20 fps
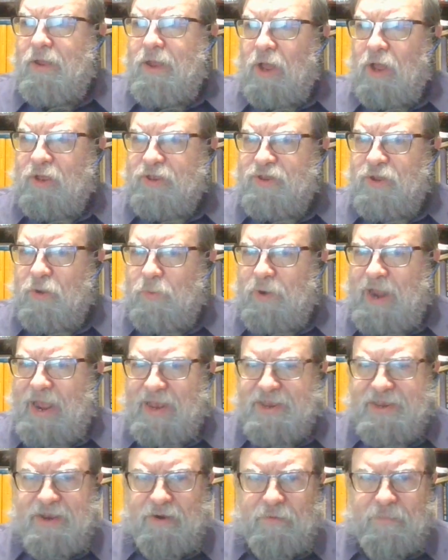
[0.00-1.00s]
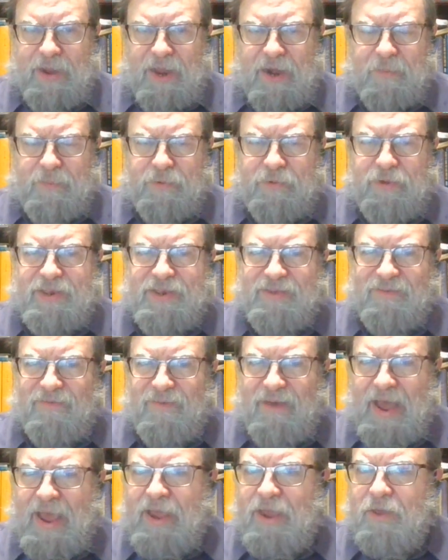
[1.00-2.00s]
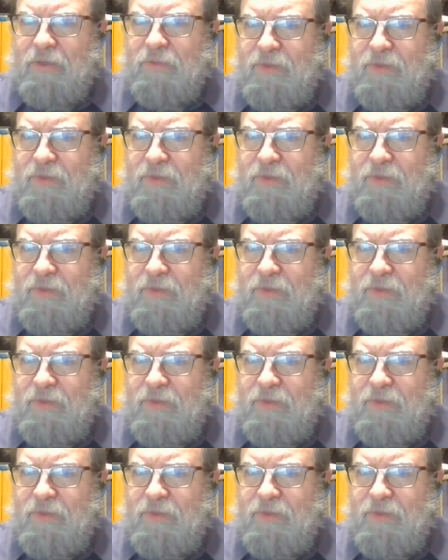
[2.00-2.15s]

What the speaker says: Also want to ask everybody to please like